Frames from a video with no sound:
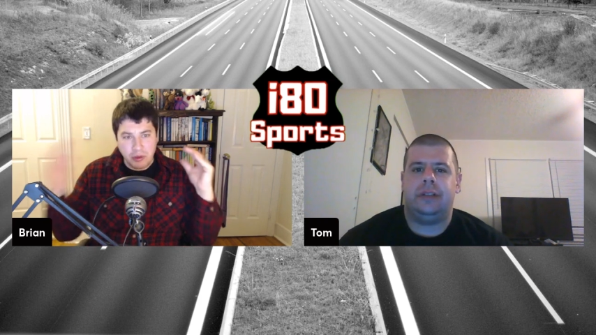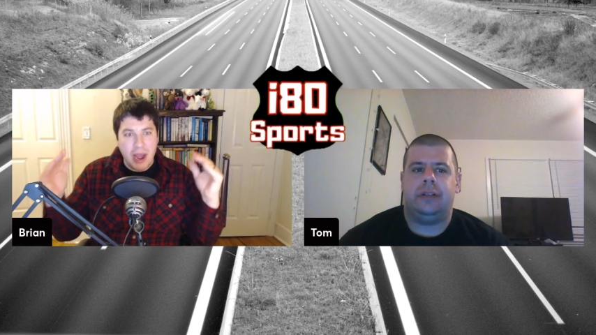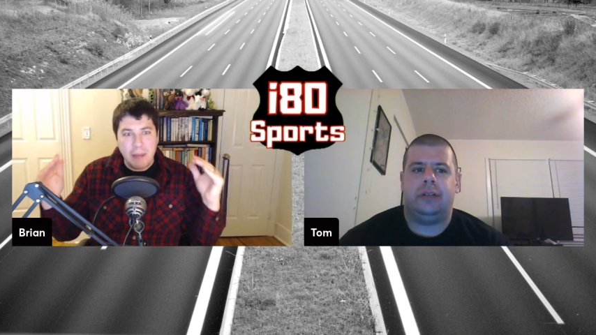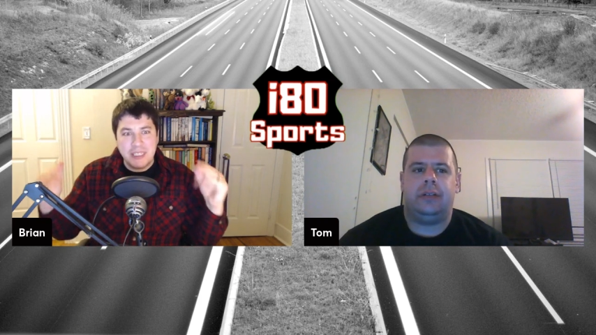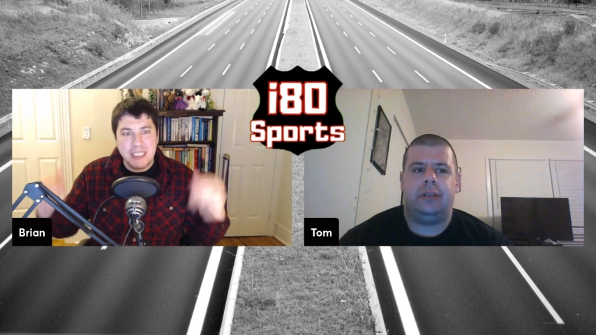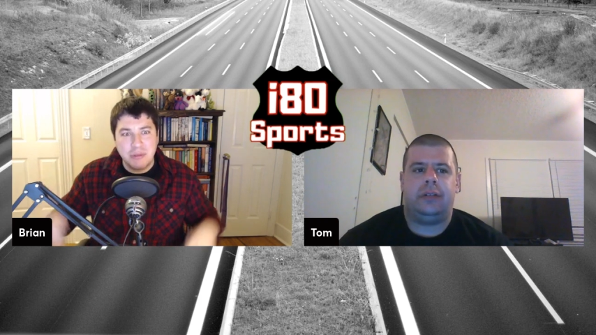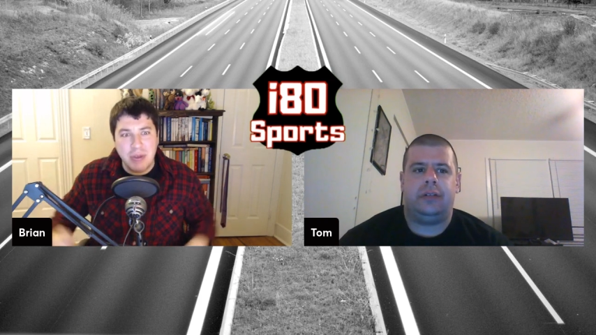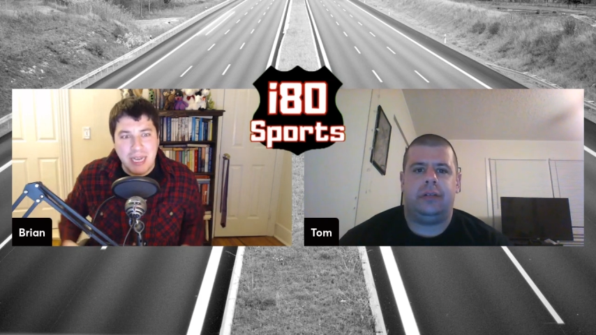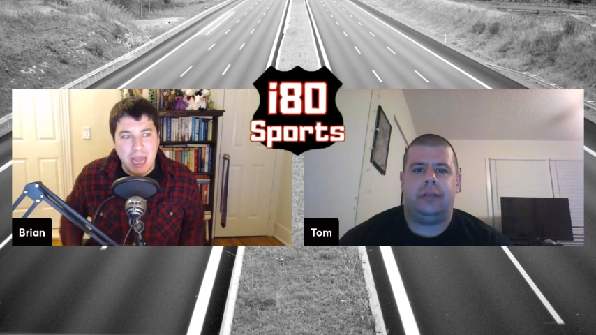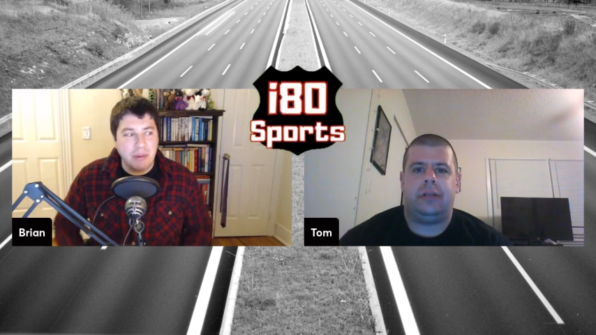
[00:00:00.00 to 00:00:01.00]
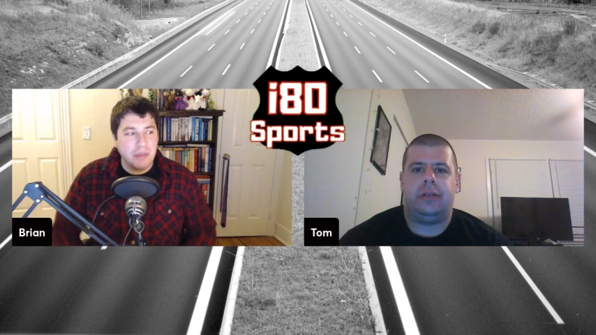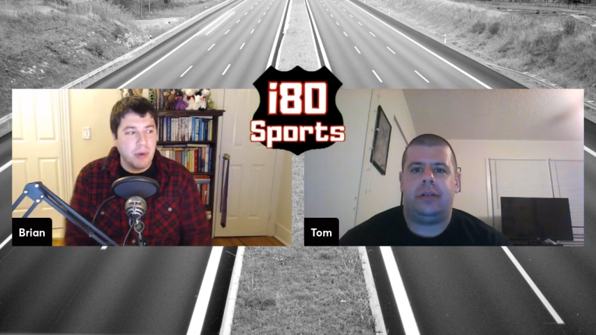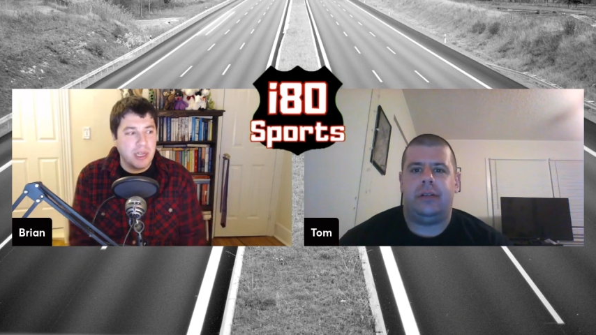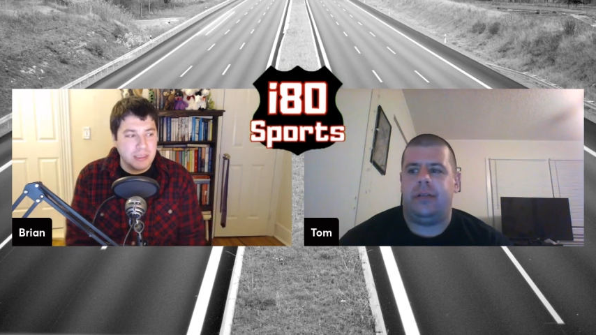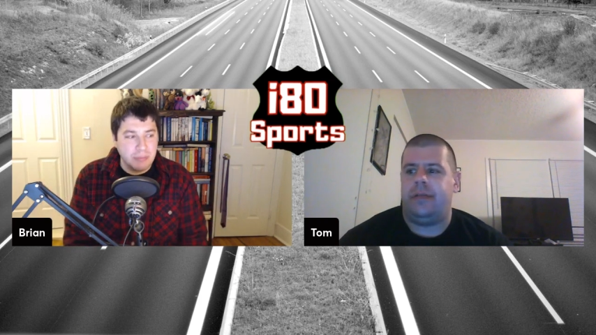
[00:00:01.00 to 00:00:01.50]
Speaker 1: opposites right now with the
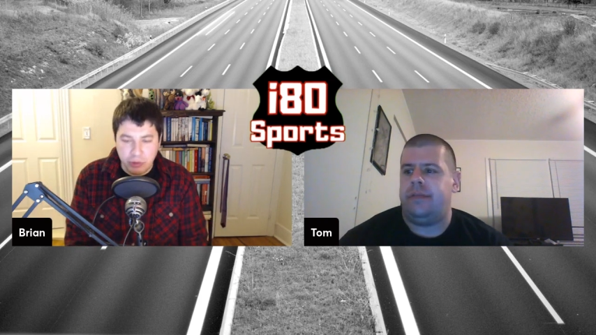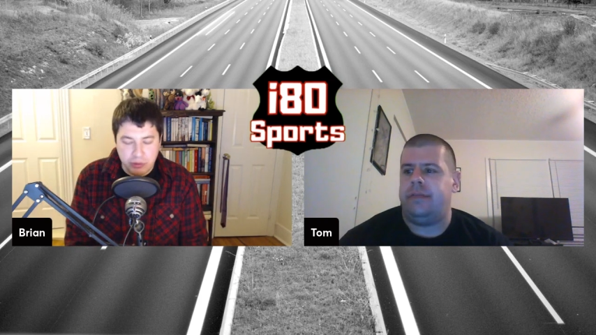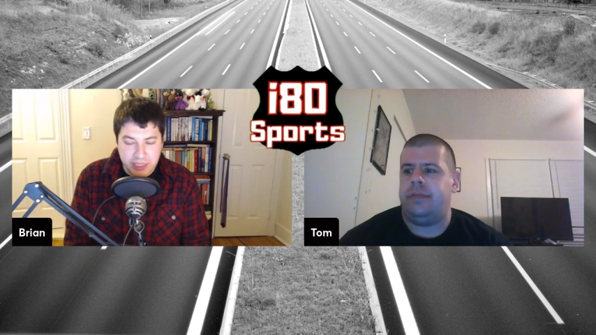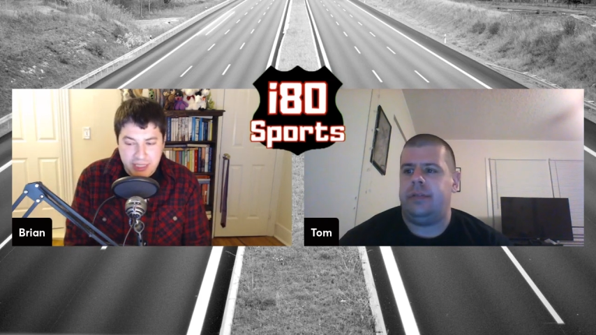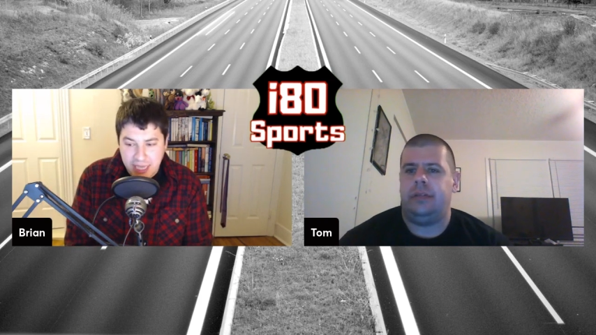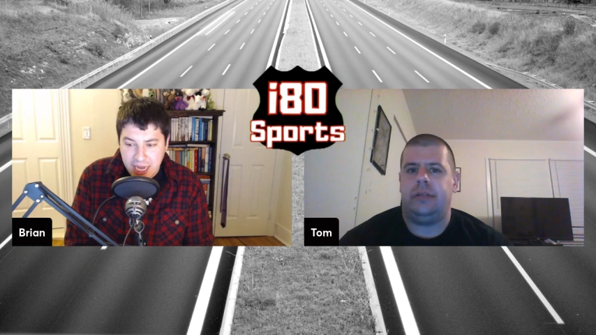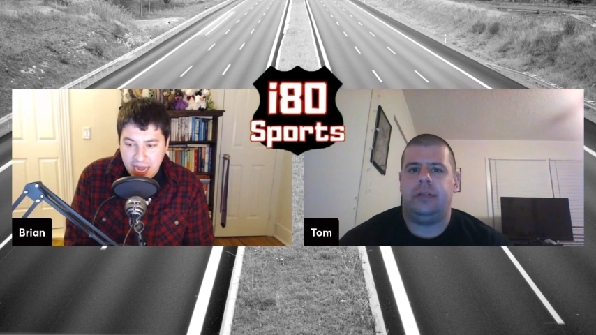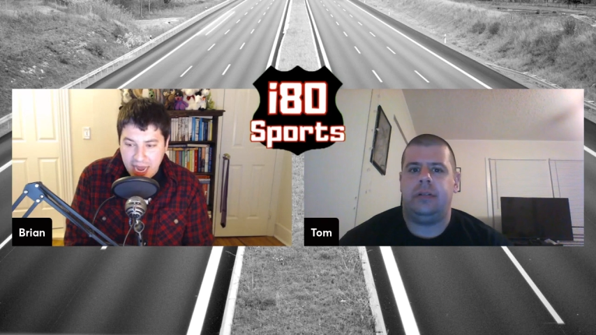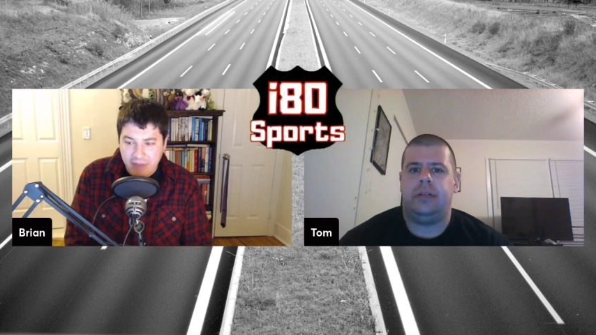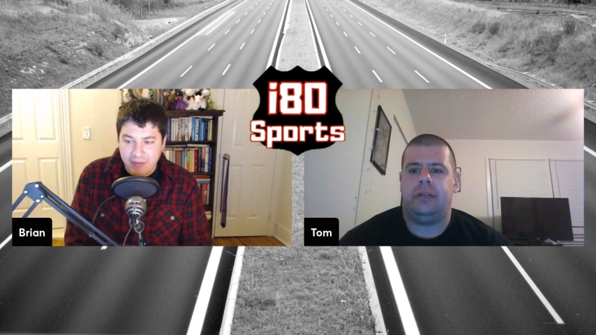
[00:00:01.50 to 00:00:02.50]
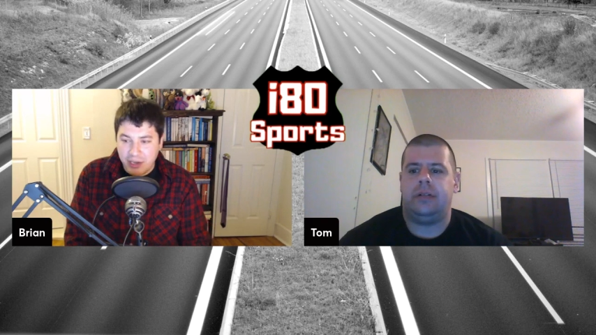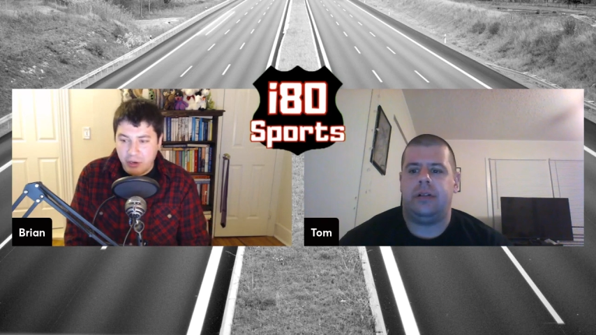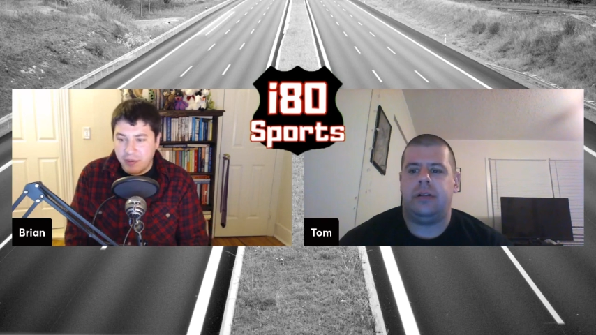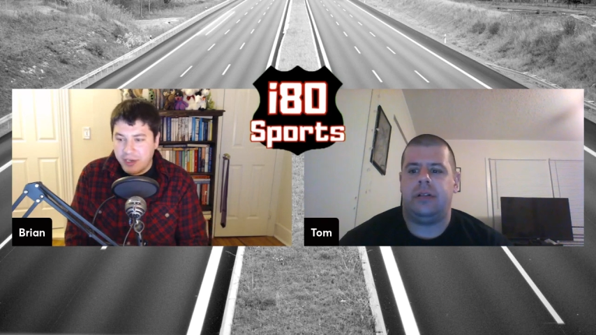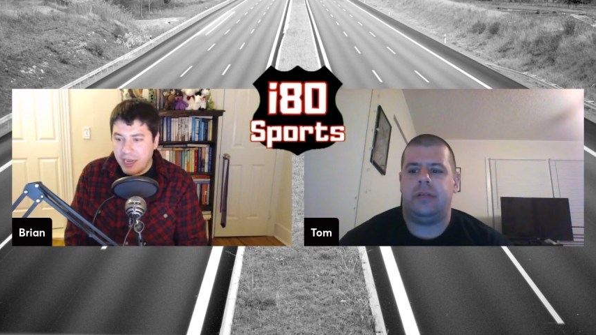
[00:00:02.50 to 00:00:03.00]
Boston Bruins and the
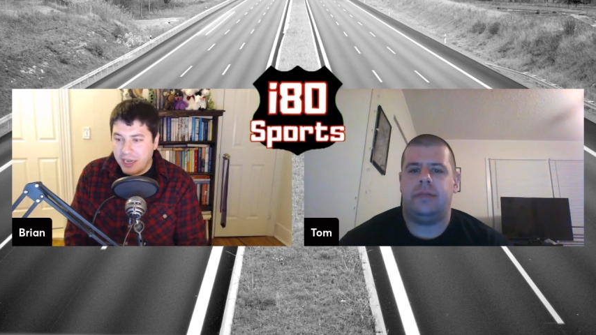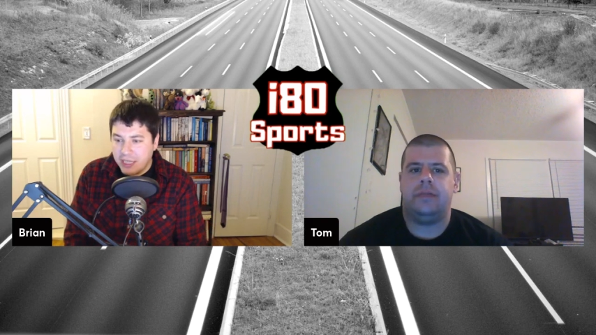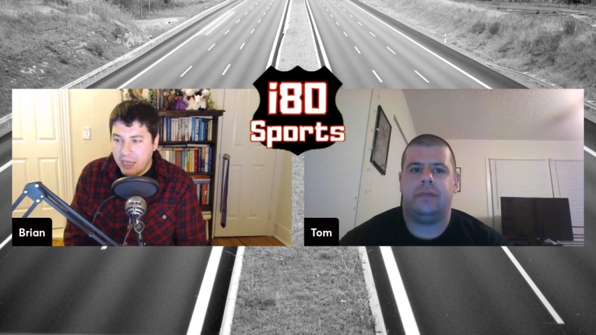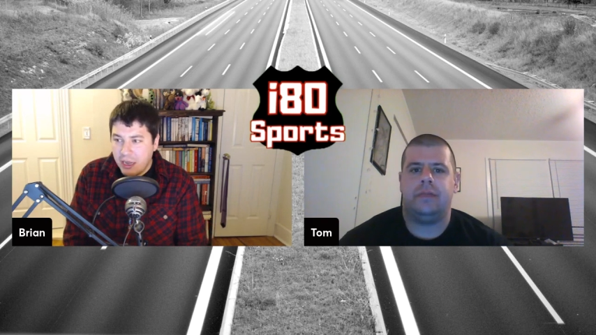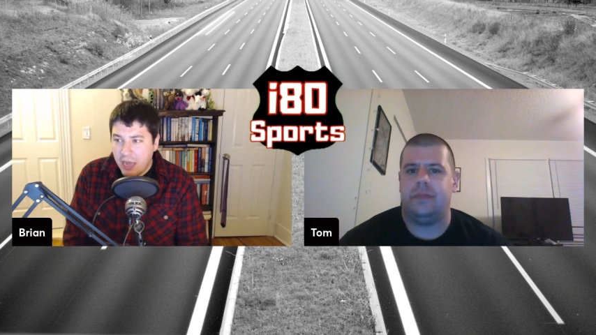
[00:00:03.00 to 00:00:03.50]
Vancouver Canucks.